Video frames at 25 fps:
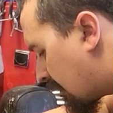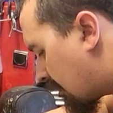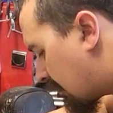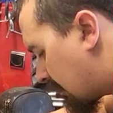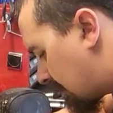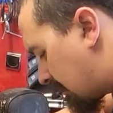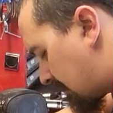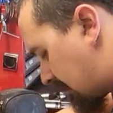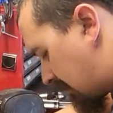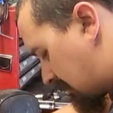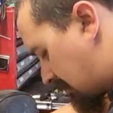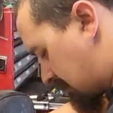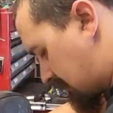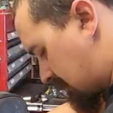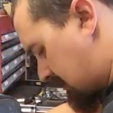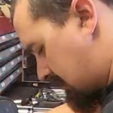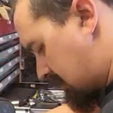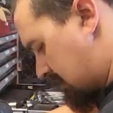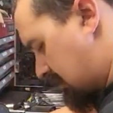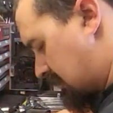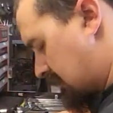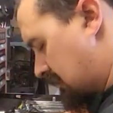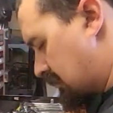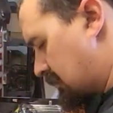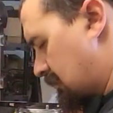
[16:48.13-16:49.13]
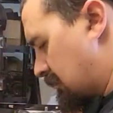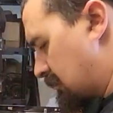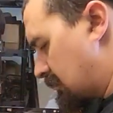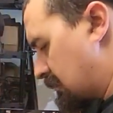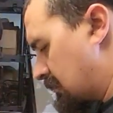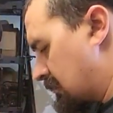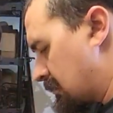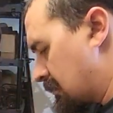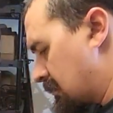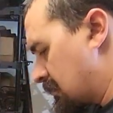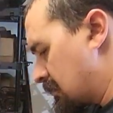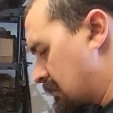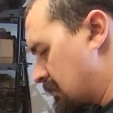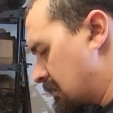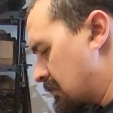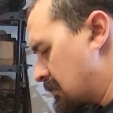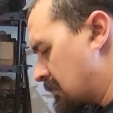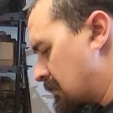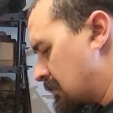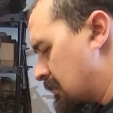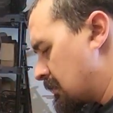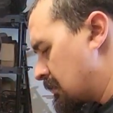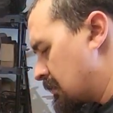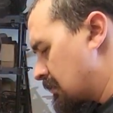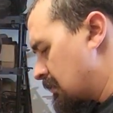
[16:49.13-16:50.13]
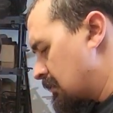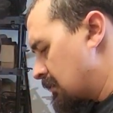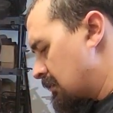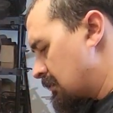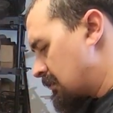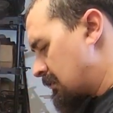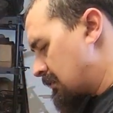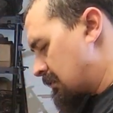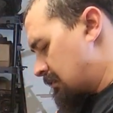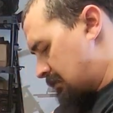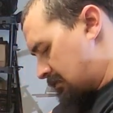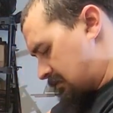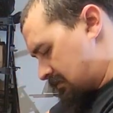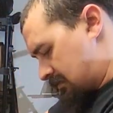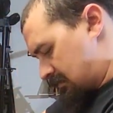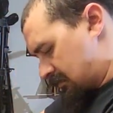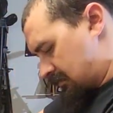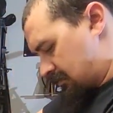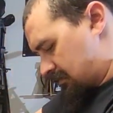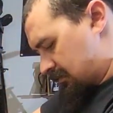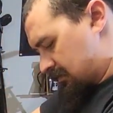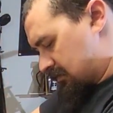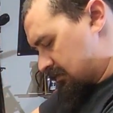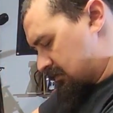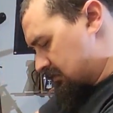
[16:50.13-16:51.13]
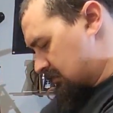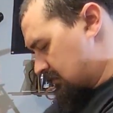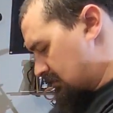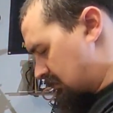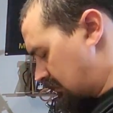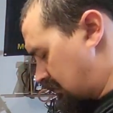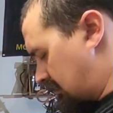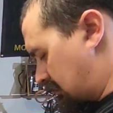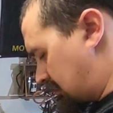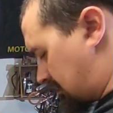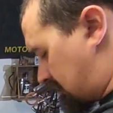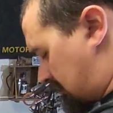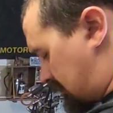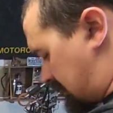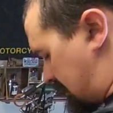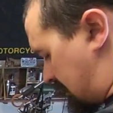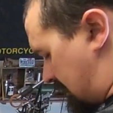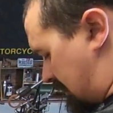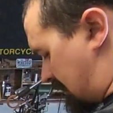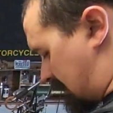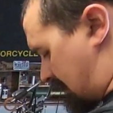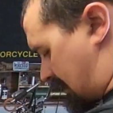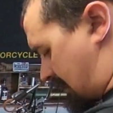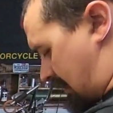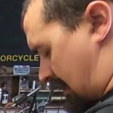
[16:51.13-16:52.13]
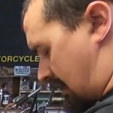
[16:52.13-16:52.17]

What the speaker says: There's two. I'm gonna slowly